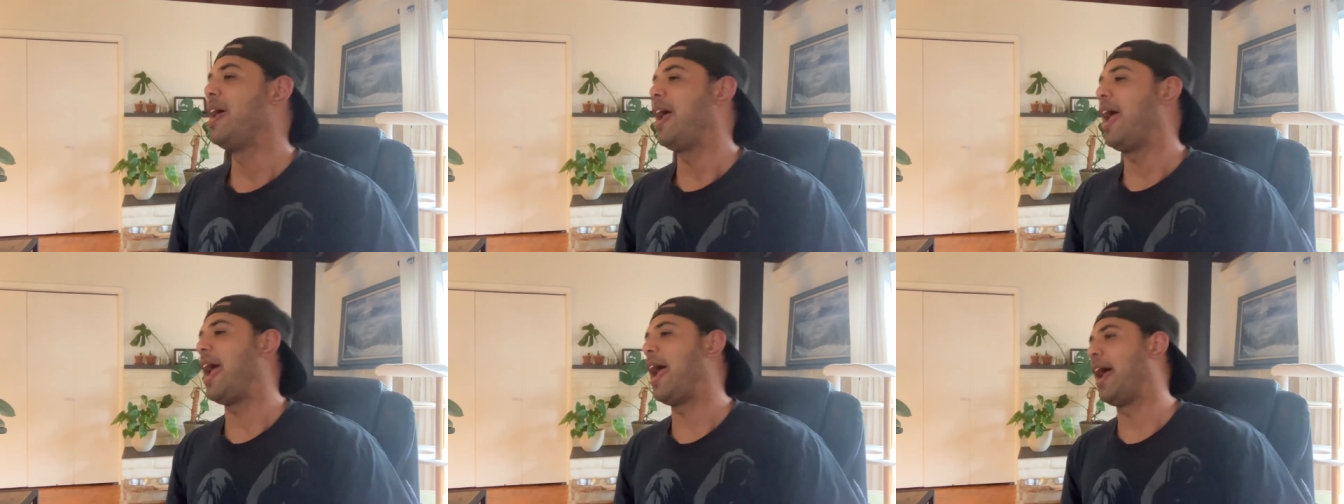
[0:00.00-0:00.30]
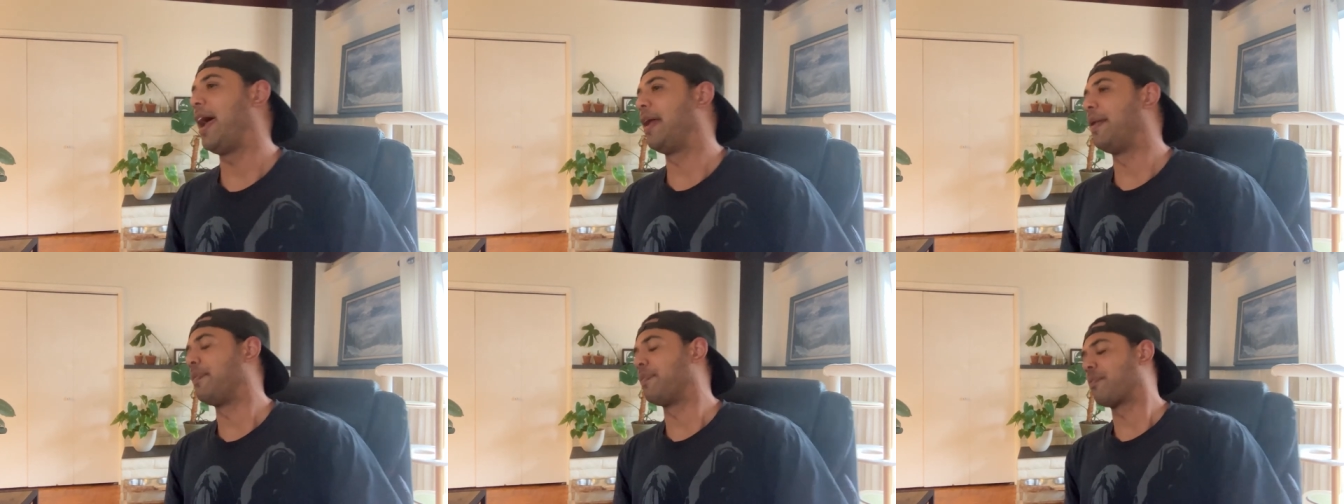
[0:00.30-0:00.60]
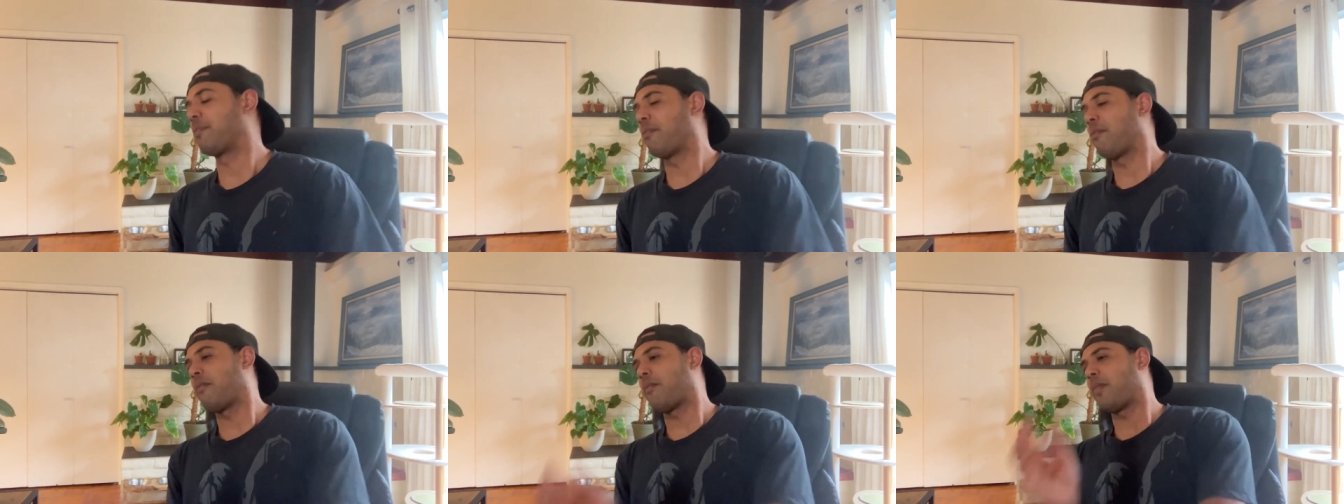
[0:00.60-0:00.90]
And
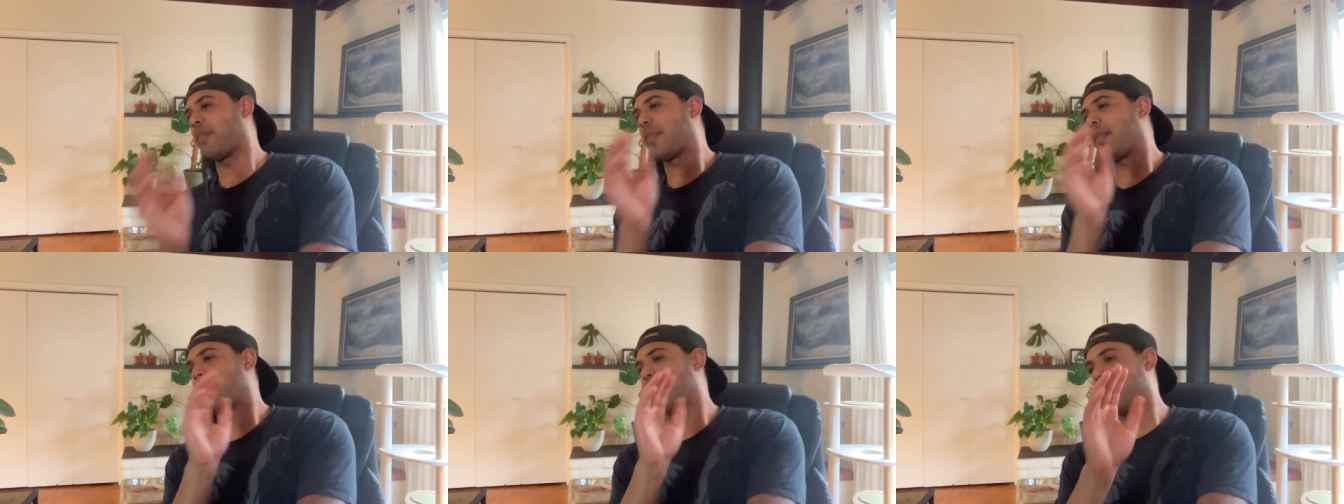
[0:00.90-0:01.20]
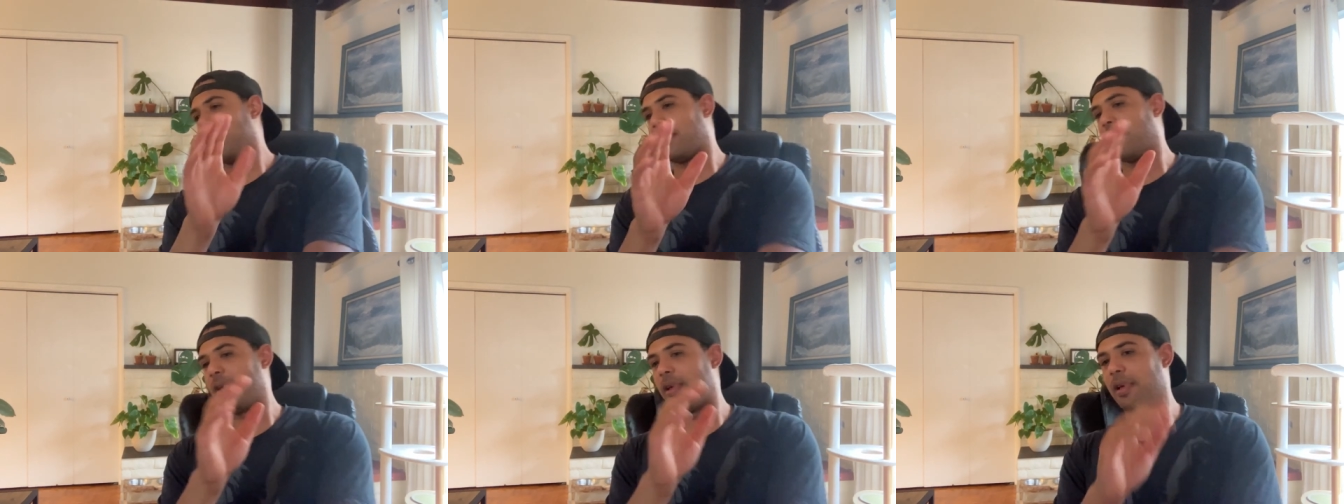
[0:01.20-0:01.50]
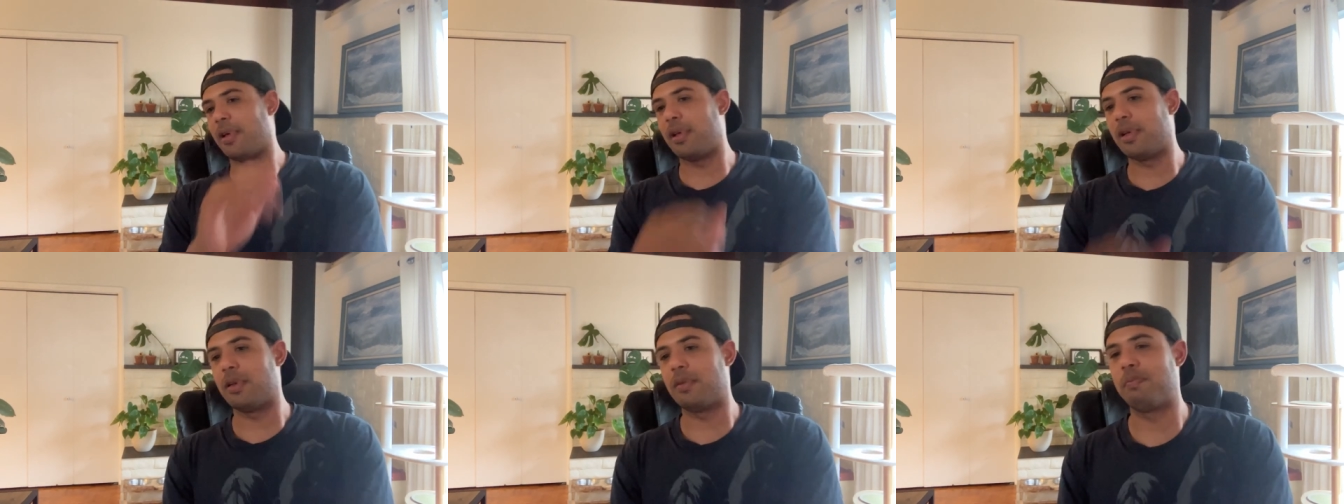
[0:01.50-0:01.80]

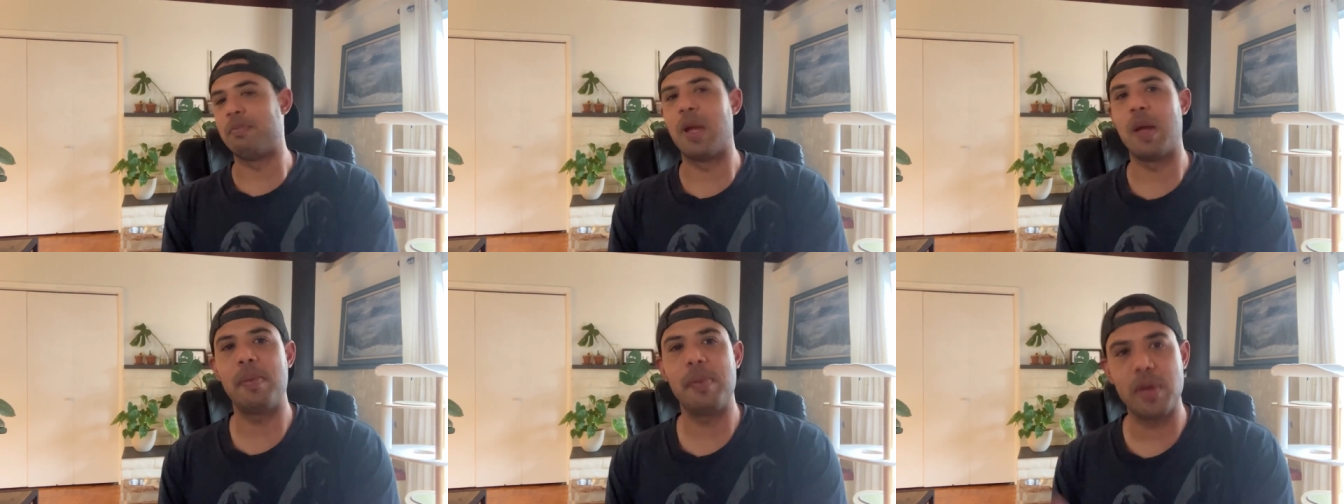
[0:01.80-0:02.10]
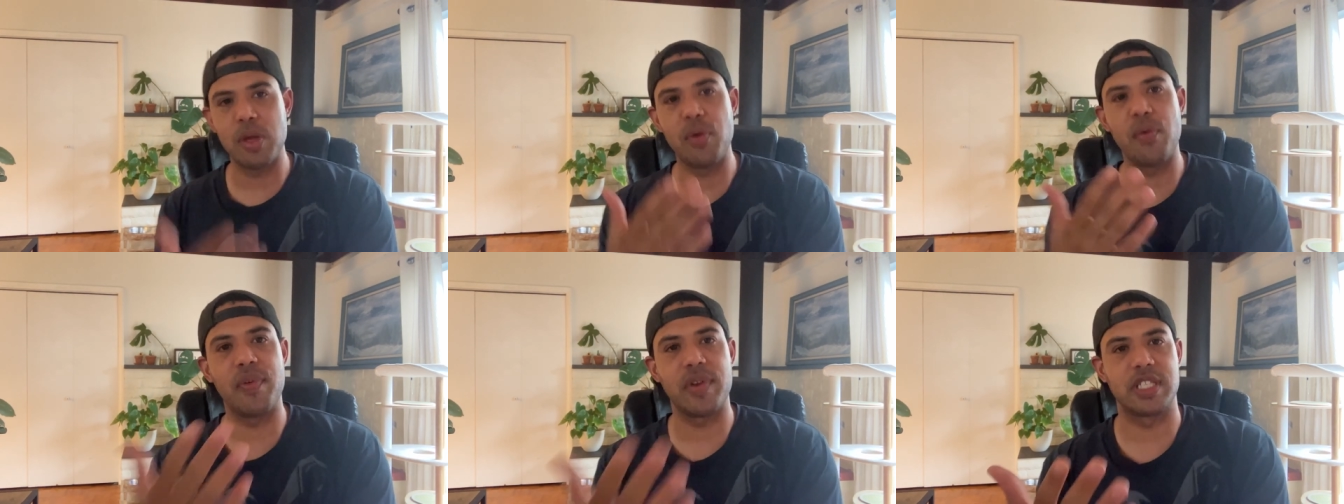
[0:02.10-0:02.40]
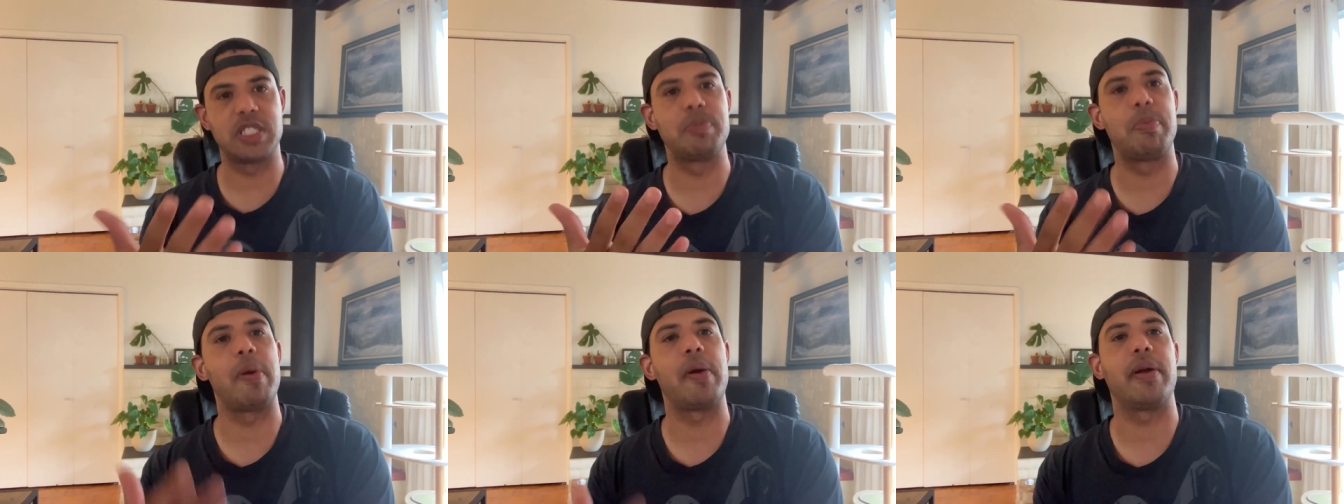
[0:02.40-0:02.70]
maybe you've
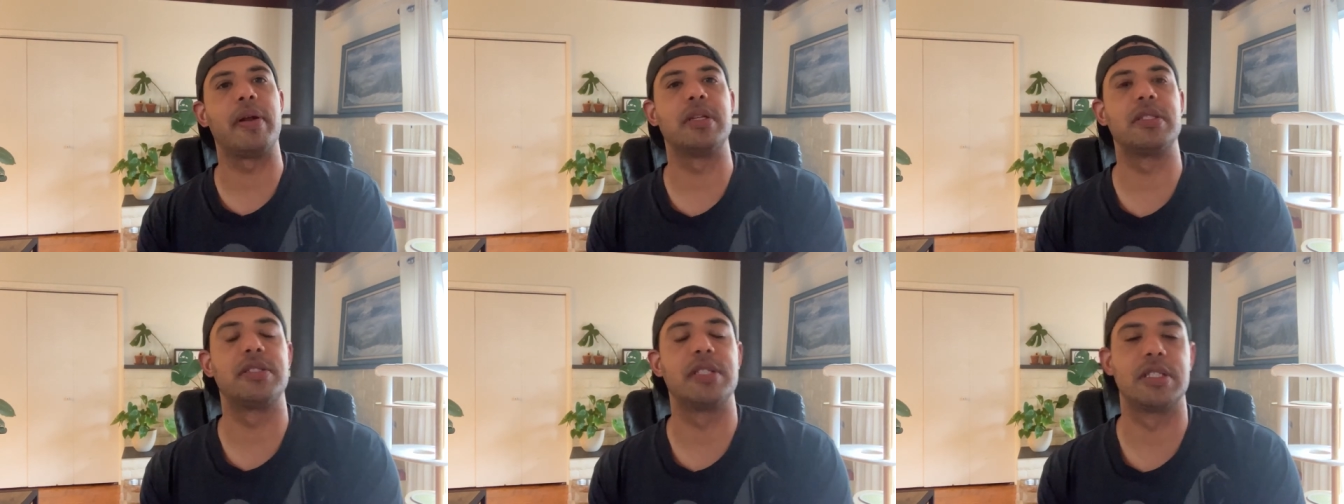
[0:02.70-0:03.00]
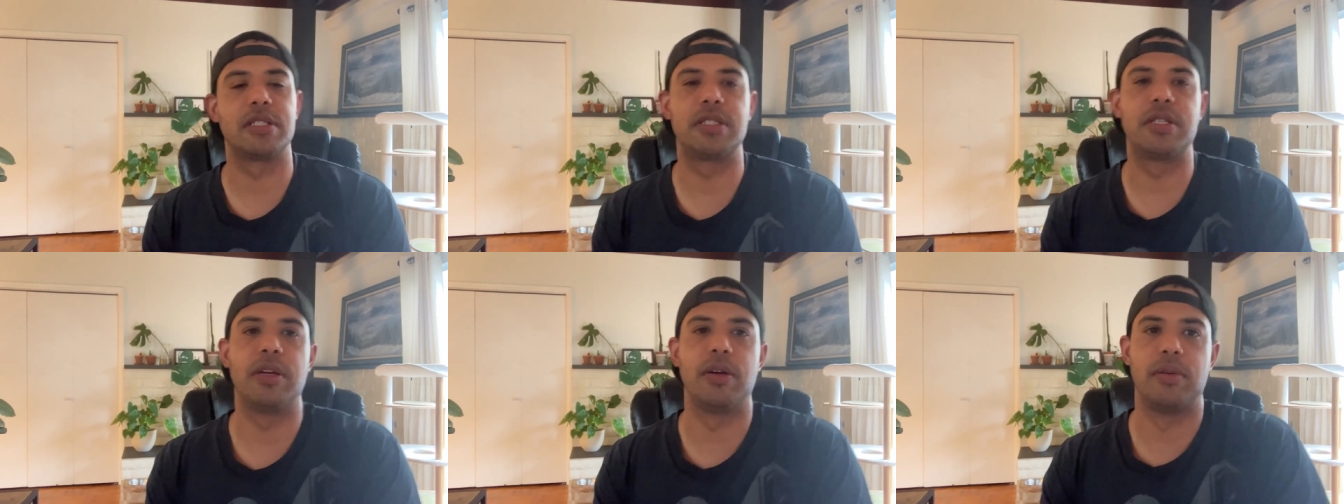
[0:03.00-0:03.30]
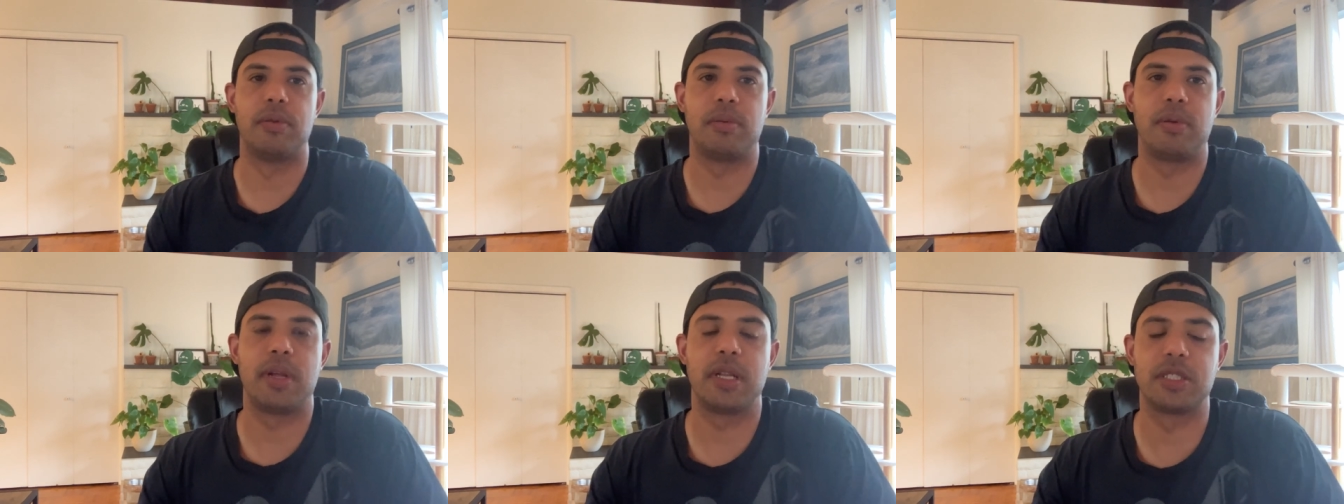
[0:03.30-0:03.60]
experienced this
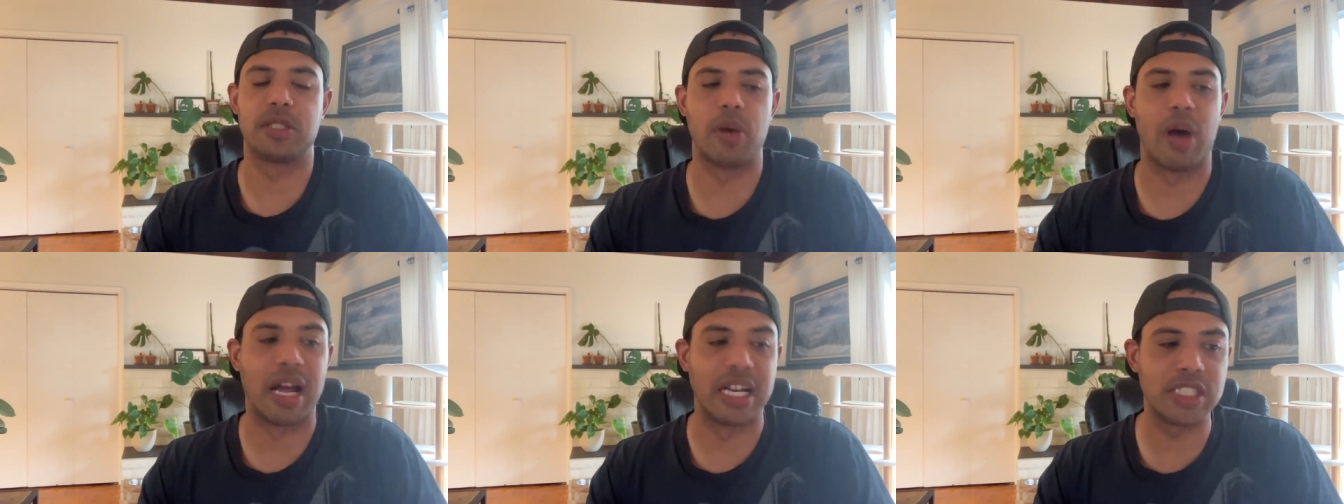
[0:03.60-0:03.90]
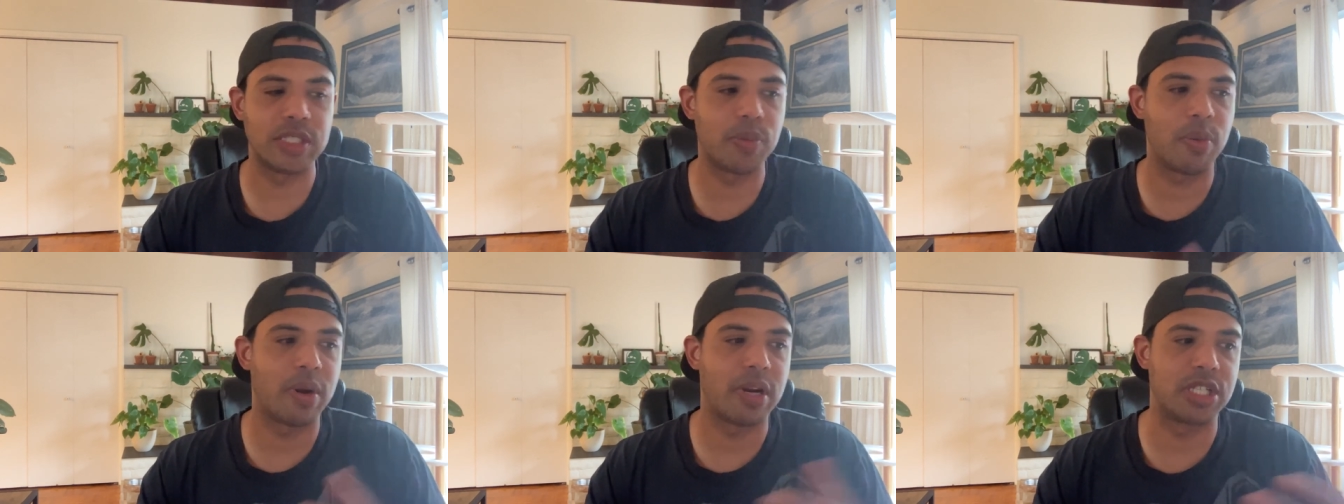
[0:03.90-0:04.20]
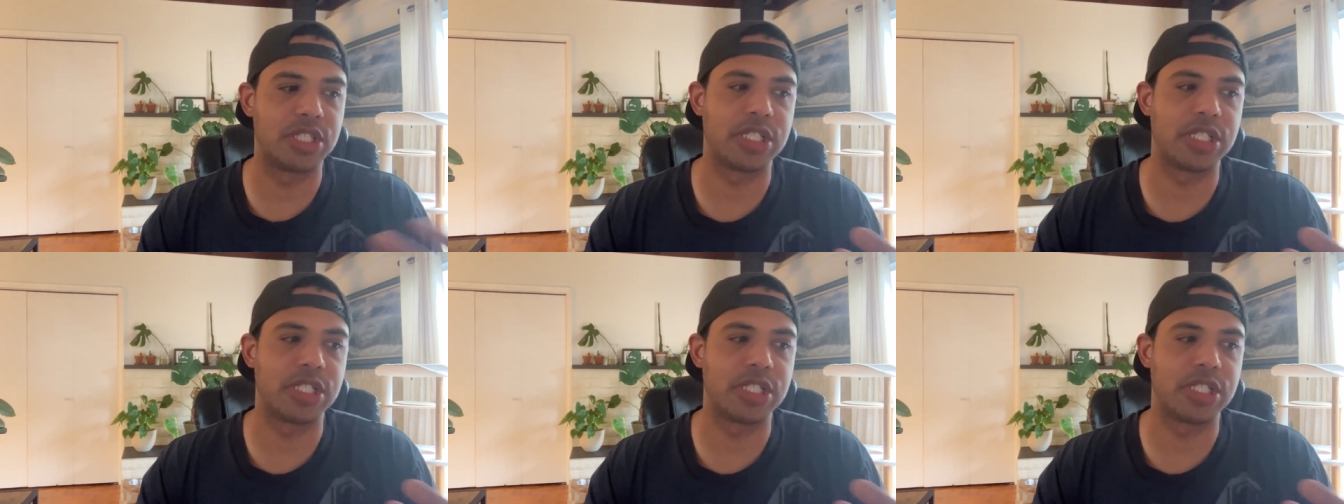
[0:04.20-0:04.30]
too. And so I just want to